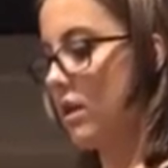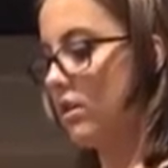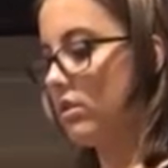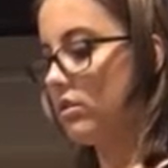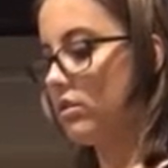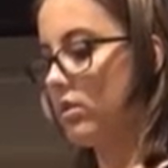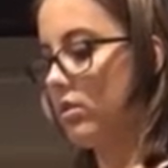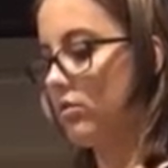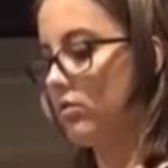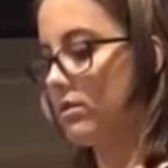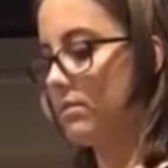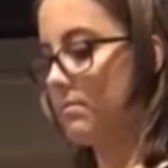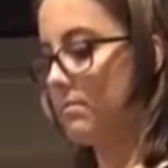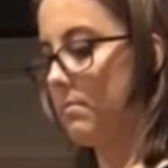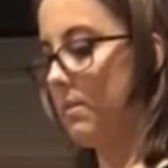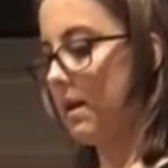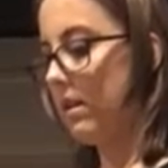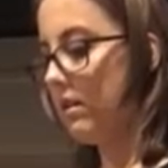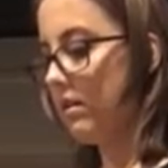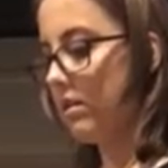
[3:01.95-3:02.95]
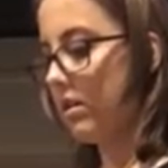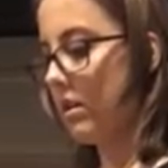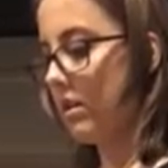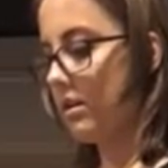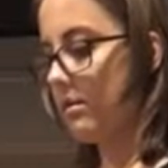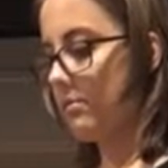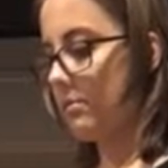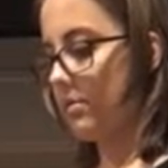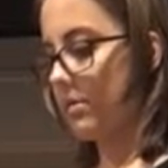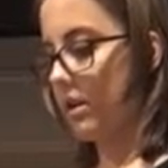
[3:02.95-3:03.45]
so a
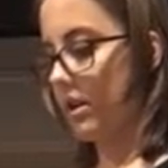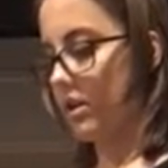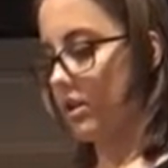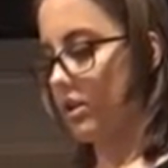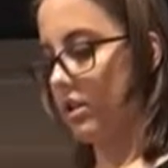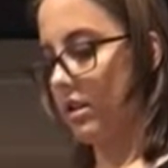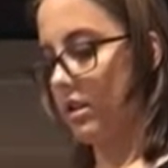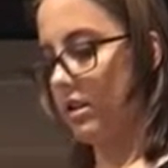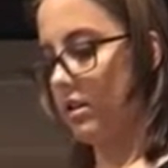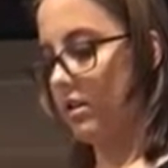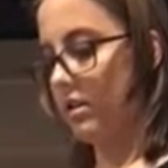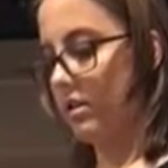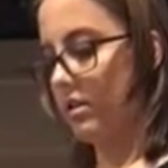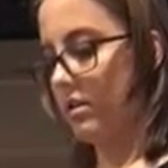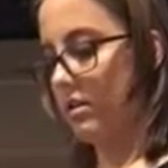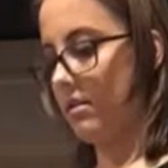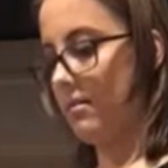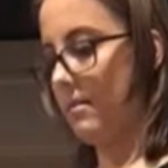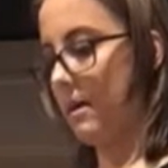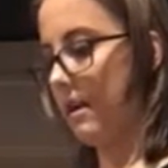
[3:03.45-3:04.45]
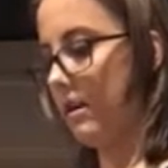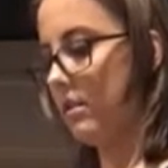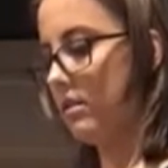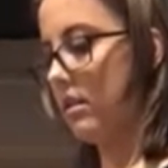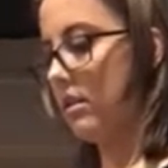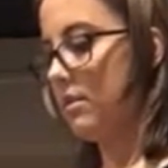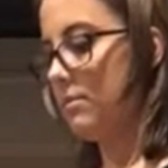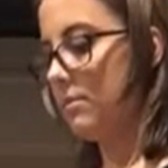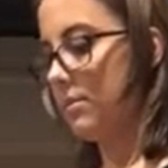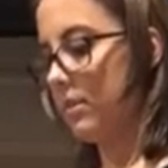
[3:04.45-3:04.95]
melatonin production
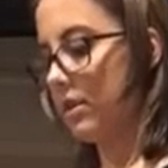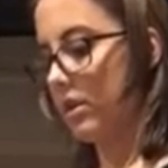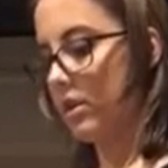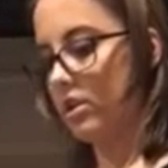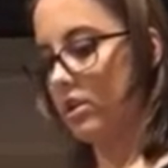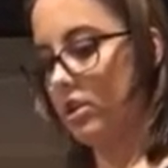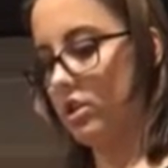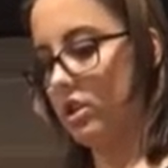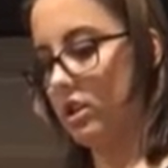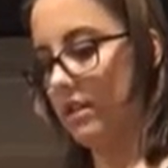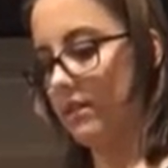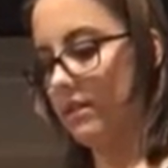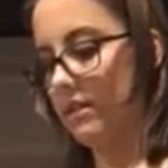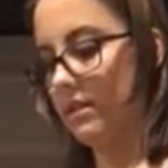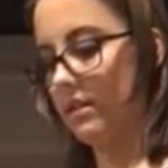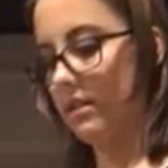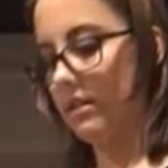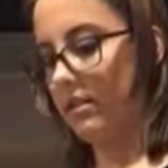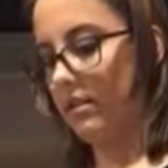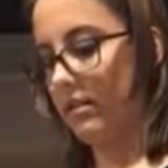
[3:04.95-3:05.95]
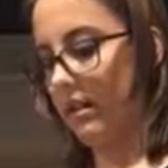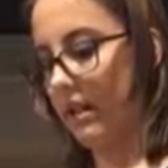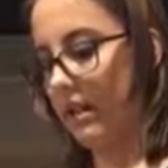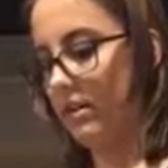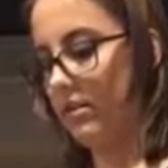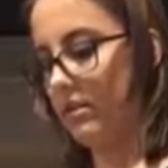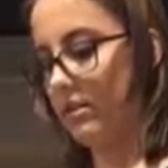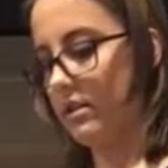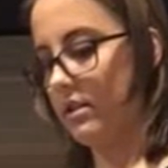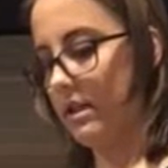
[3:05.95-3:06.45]
shifts to a
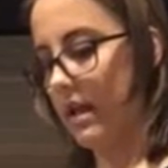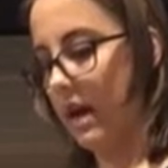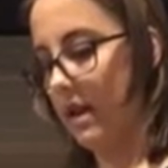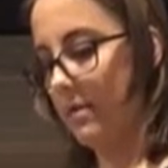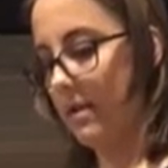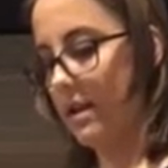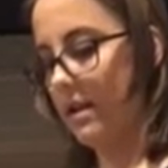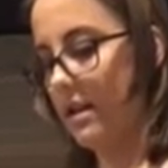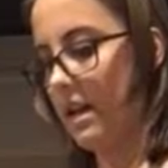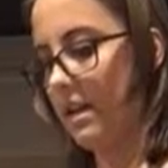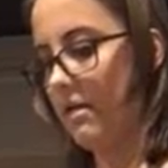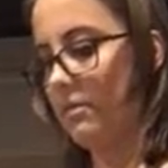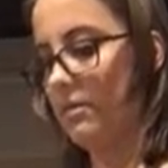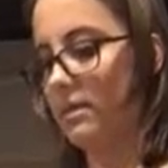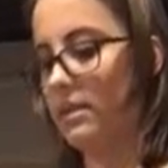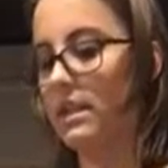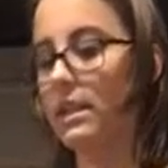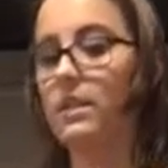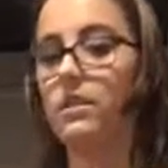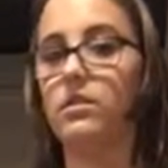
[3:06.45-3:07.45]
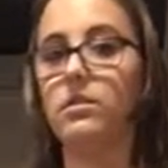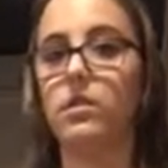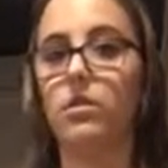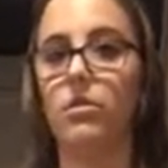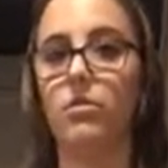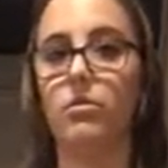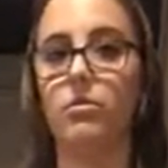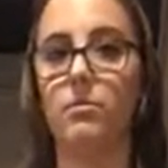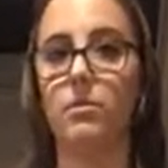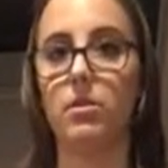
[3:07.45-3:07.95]
later time at night when teens go
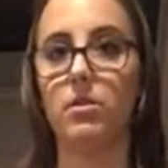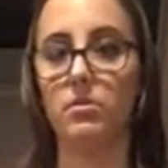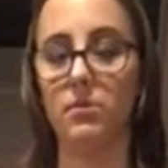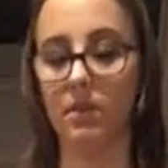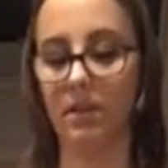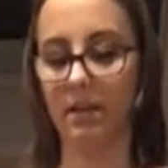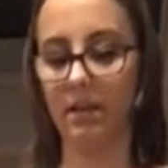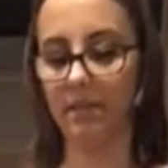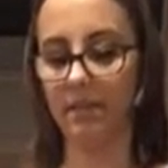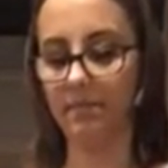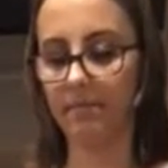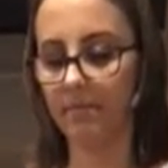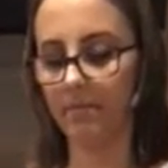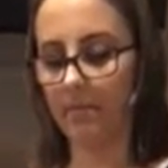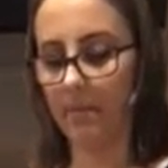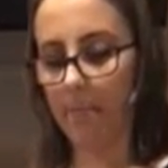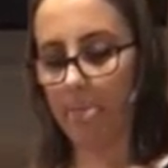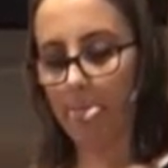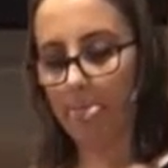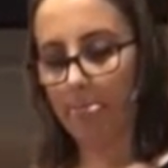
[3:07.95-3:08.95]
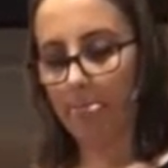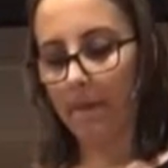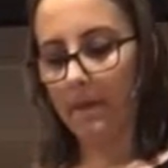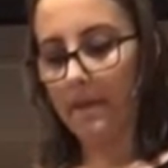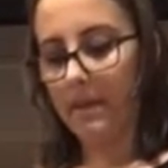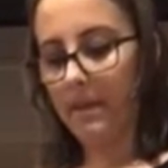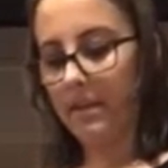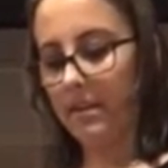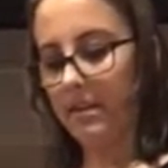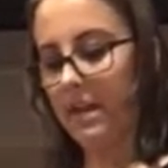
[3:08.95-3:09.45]
through puberty.
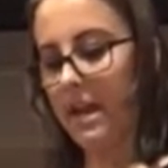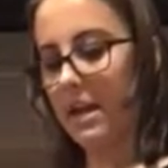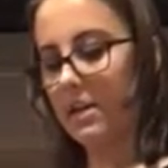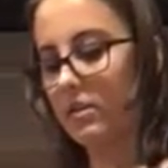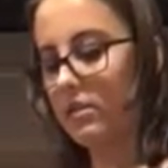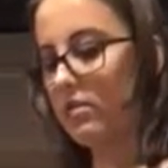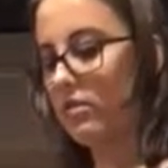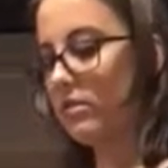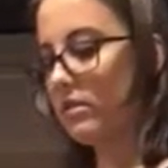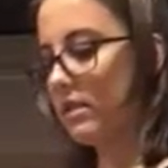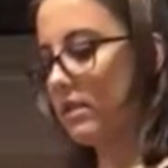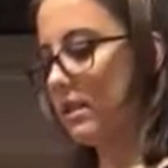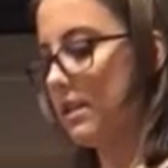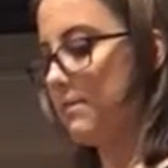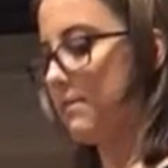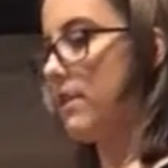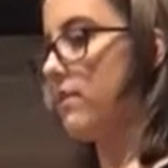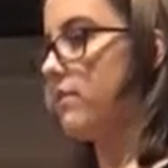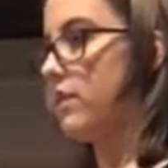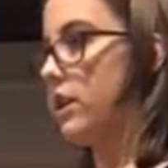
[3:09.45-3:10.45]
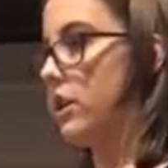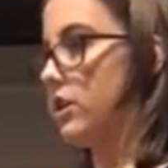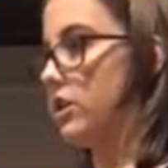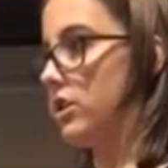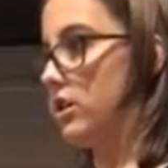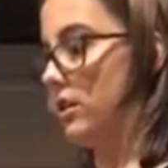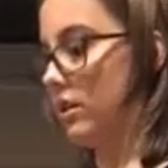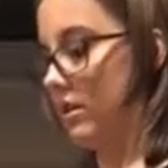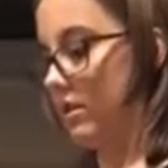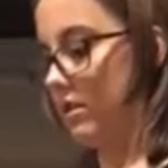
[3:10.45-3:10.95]
The National Sleep
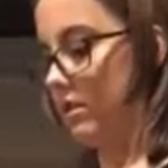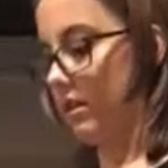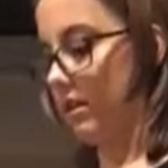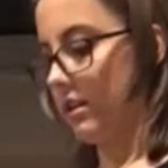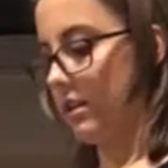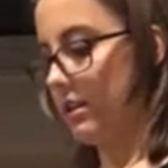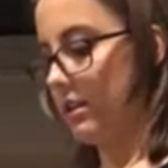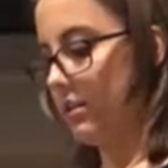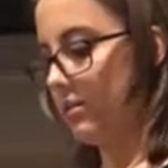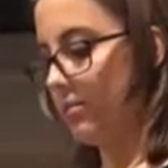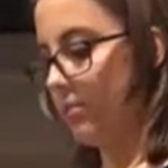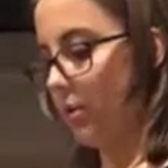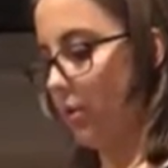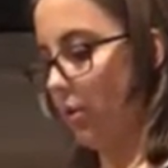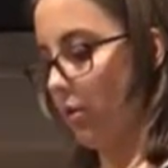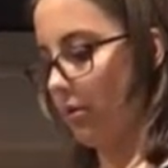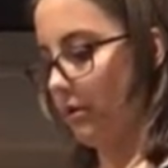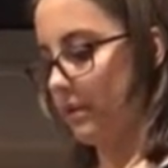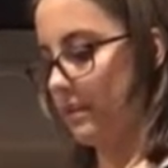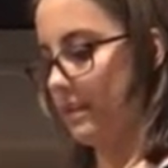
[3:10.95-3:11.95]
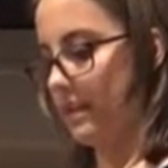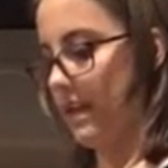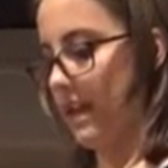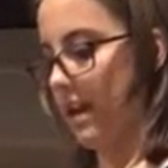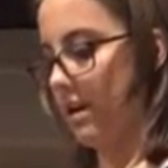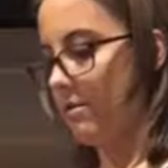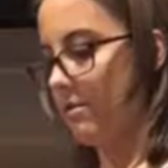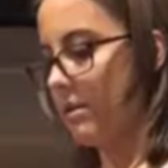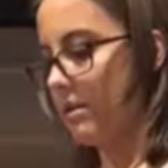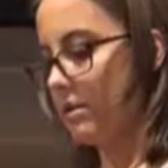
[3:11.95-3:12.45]
Foundation conducted a poll to see
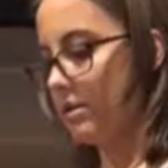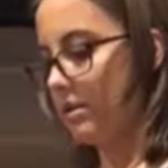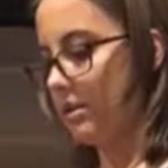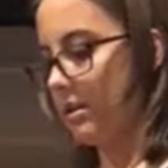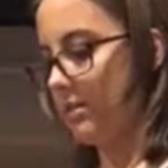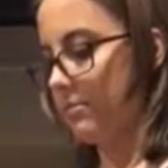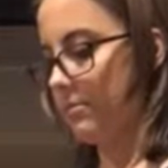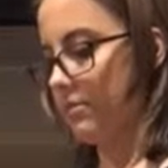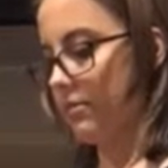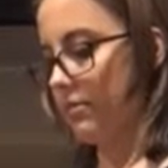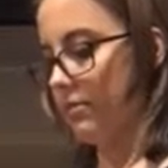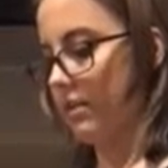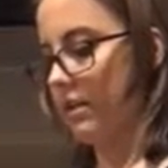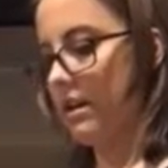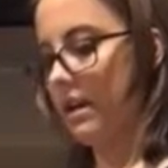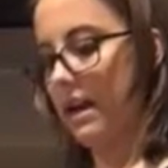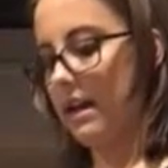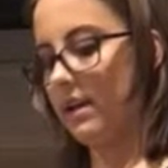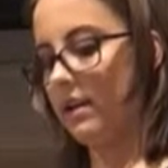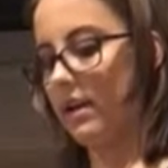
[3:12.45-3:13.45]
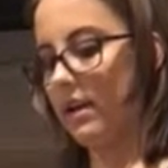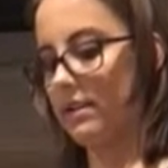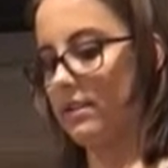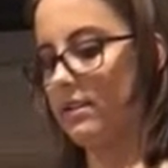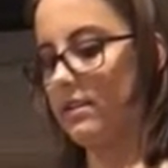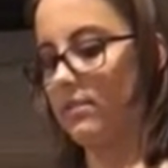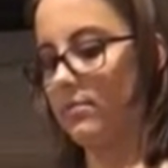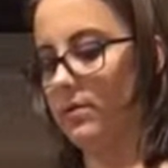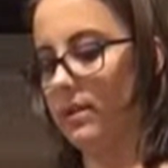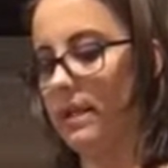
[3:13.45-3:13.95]
how much sleep children and
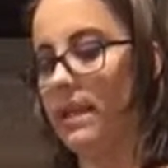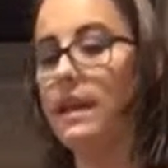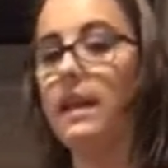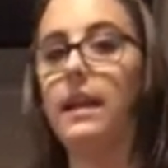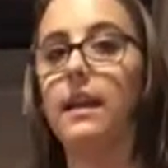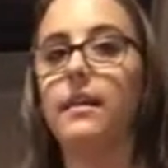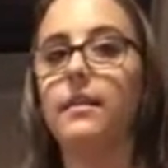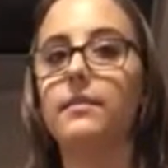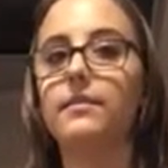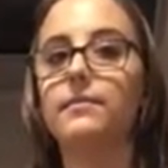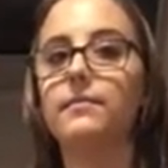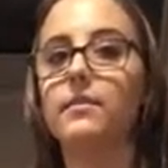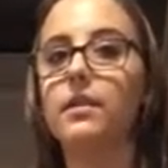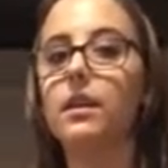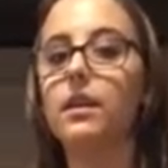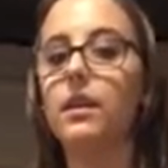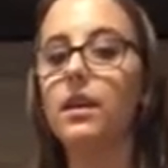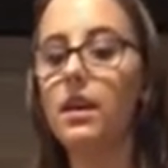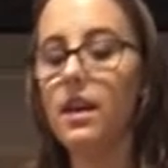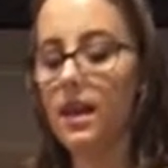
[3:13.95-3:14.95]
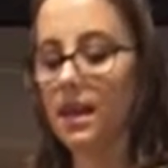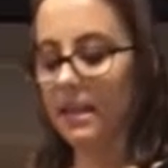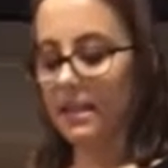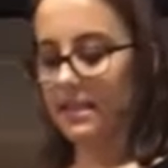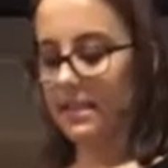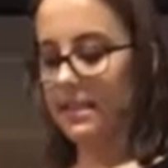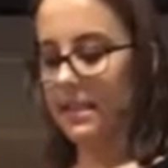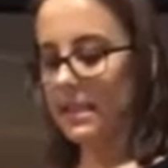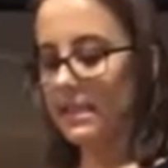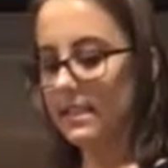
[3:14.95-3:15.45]
adolescents were getting.
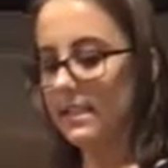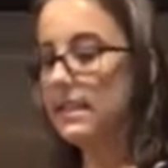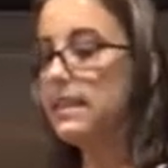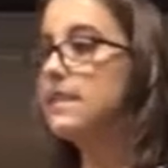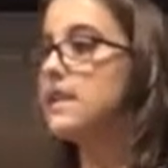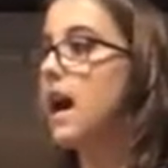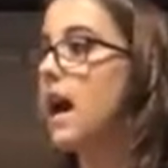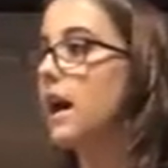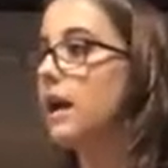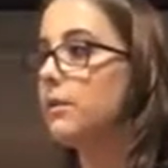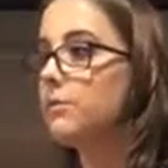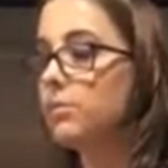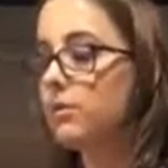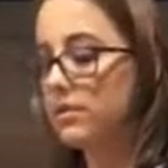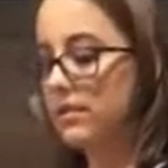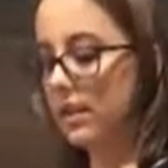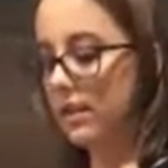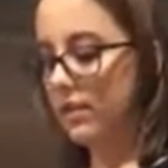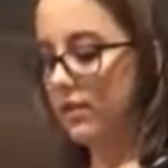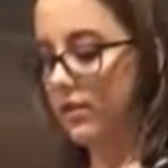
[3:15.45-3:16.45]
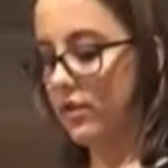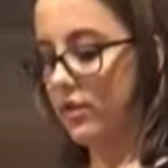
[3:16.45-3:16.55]
69%